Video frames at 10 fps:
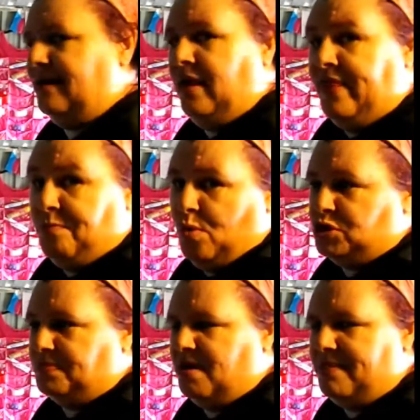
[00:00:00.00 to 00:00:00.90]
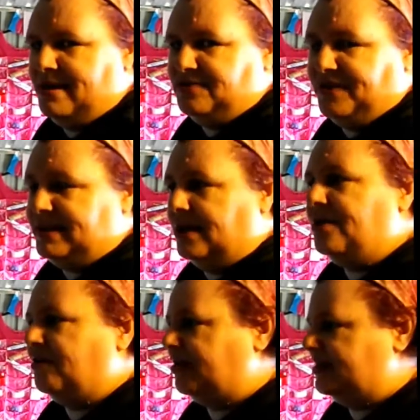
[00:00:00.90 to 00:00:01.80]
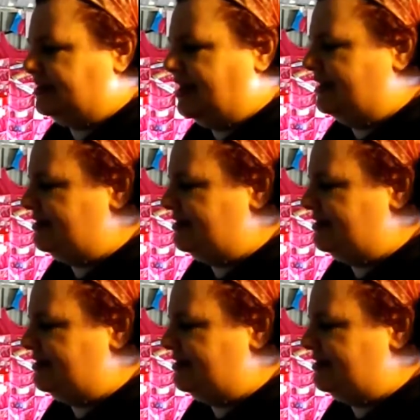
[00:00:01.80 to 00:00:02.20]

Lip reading: and then watched May's video, because I